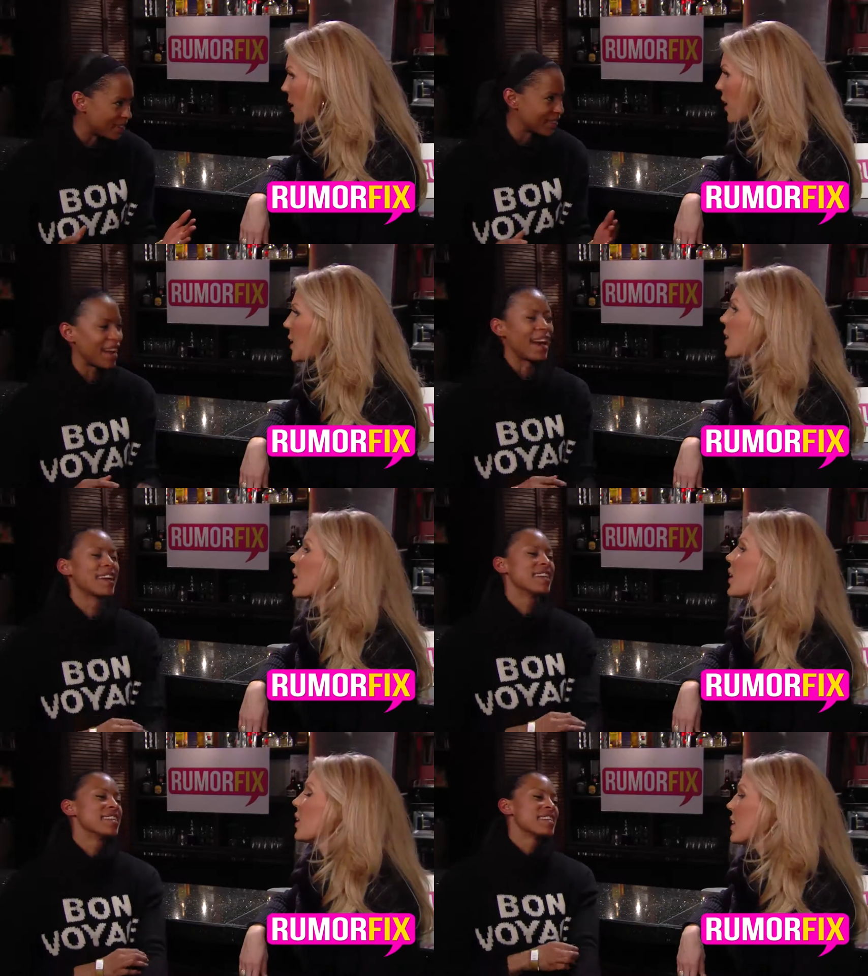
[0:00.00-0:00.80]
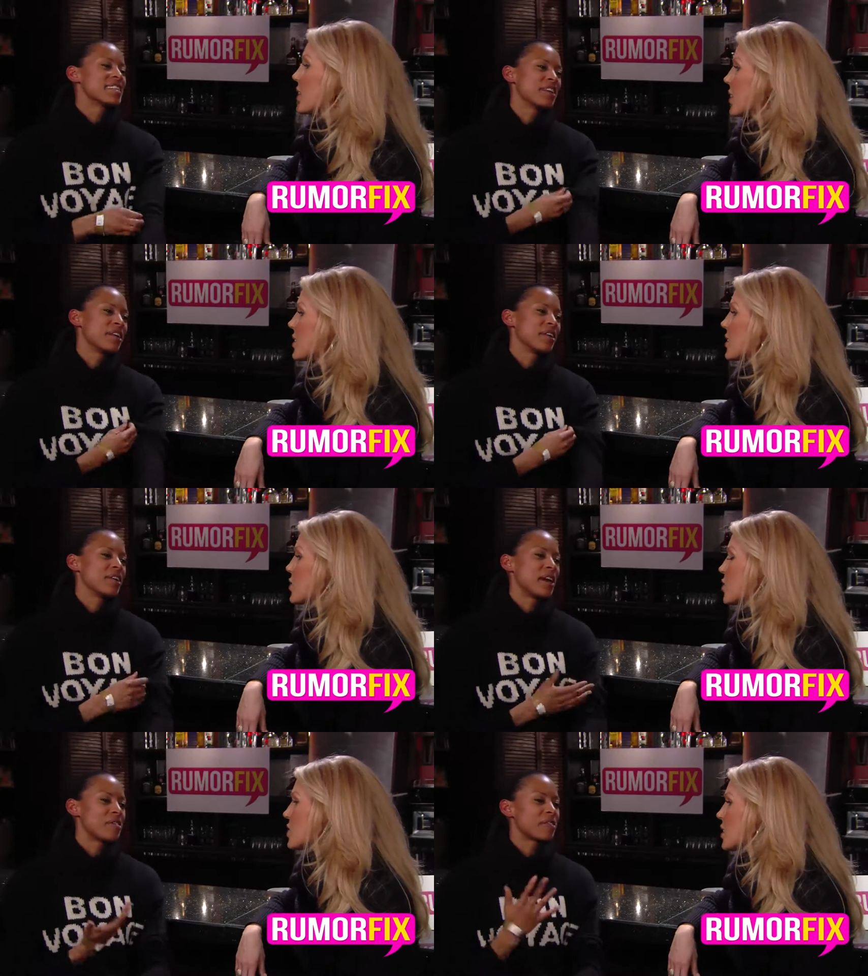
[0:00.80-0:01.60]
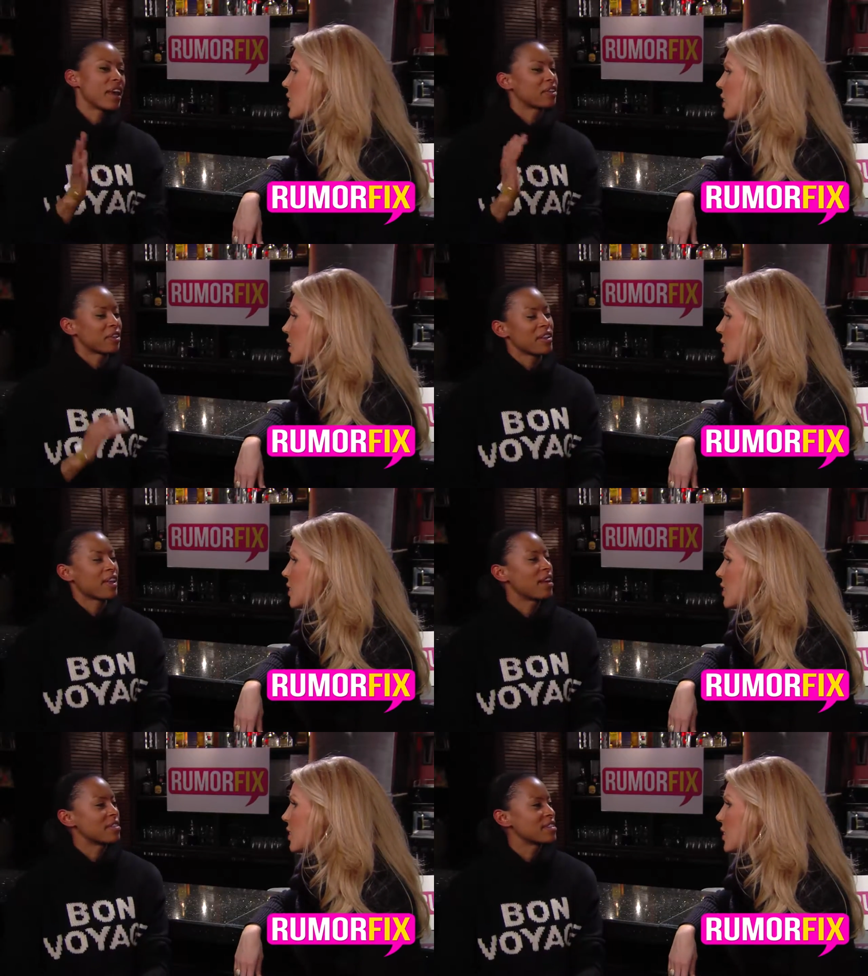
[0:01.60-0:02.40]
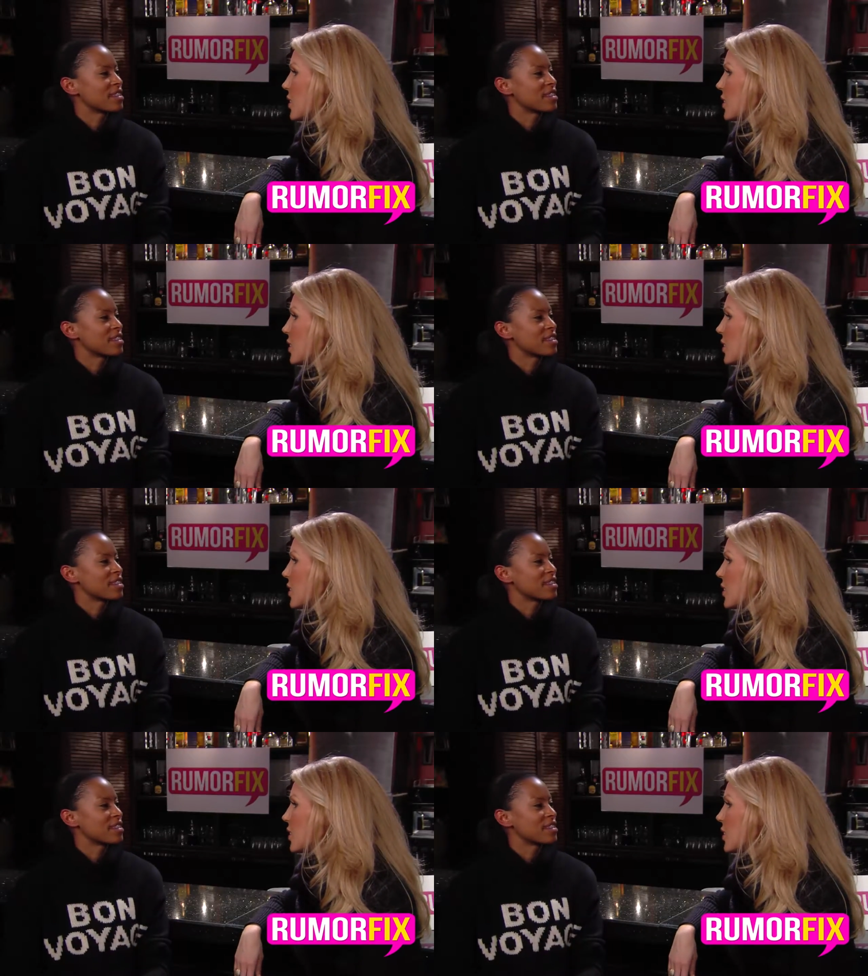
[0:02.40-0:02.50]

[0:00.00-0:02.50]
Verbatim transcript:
Speaker 1: happen. Yeah. So um, yeah, learning that was.